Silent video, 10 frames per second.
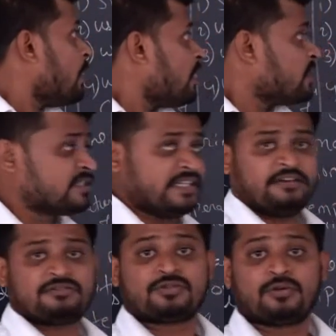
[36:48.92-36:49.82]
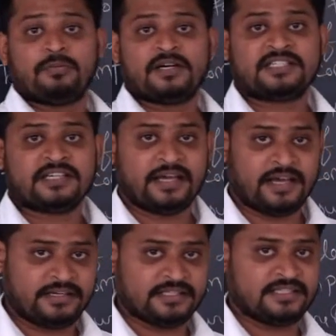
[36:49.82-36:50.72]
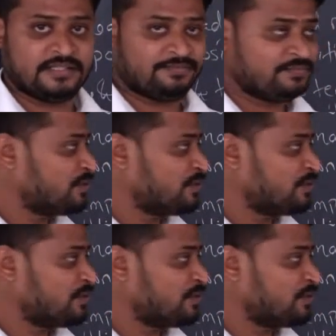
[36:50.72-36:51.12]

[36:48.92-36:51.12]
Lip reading: save so much energy.